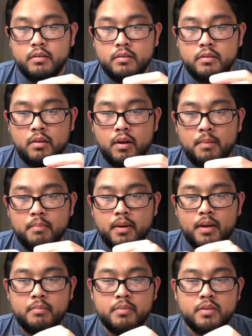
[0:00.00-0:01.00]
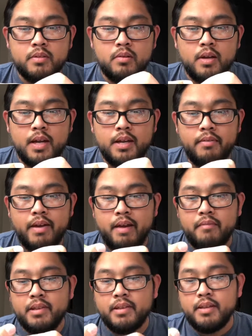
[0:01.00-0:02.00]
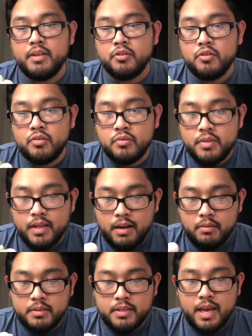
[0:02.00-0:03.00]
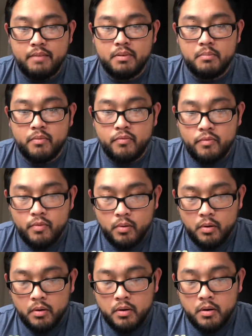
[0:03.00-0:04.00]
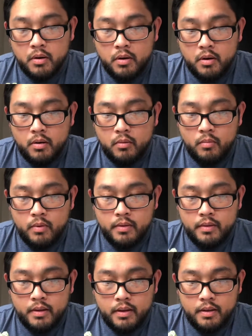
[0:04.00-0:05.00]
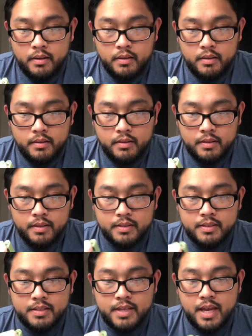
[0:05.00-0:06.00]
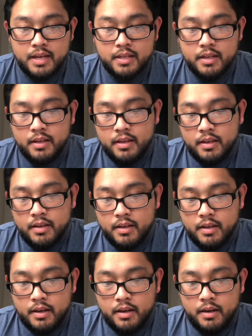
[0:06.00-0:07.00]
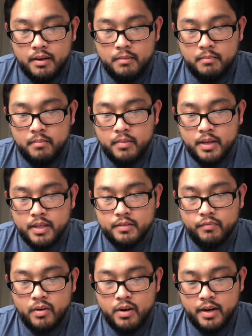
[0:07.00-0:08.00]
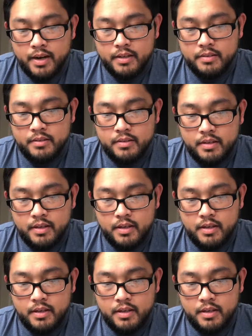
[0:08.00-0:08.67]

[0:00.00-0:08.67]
So I'm still kind of having the issues that I was having before with this set, as far as